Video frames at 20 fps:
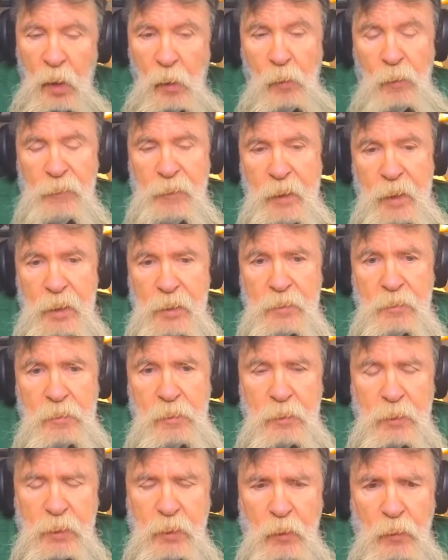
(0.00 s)
with this, or
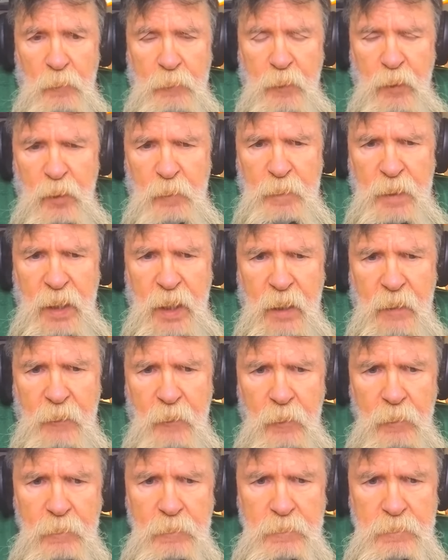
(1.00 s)
you're just going to put them together.